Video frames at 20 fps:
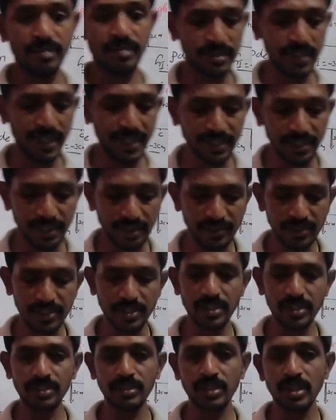
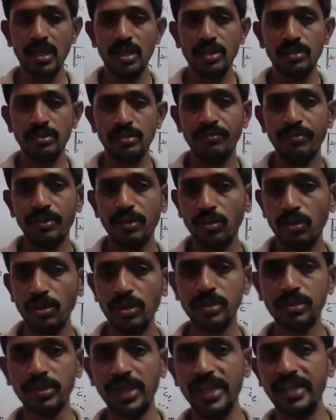So if you know
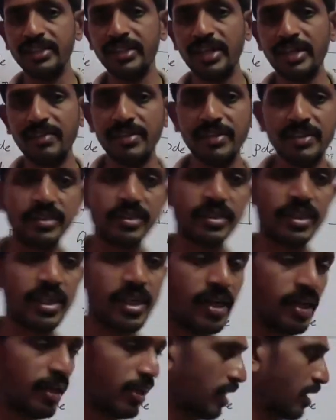the sign conventions
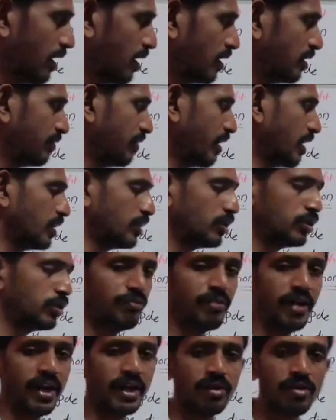here, we are easy to
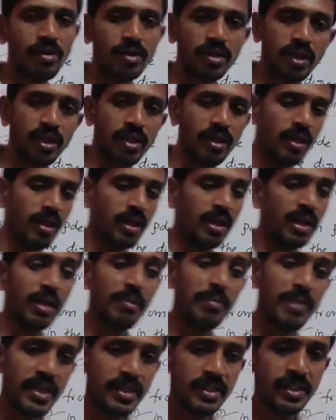find out the
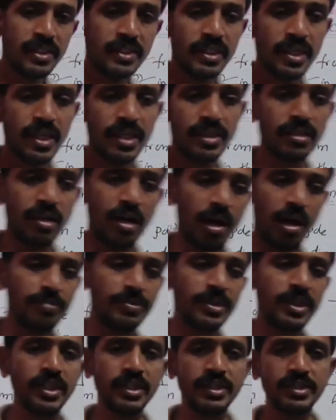image distance,
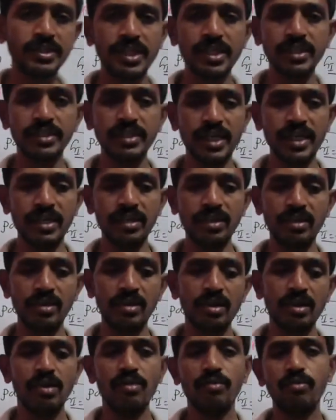object distance, and
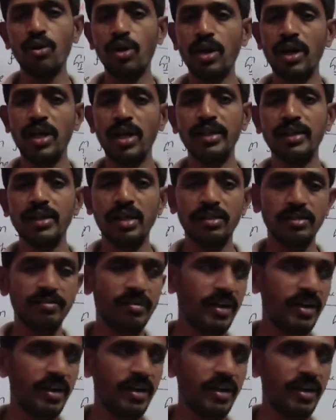focal length also.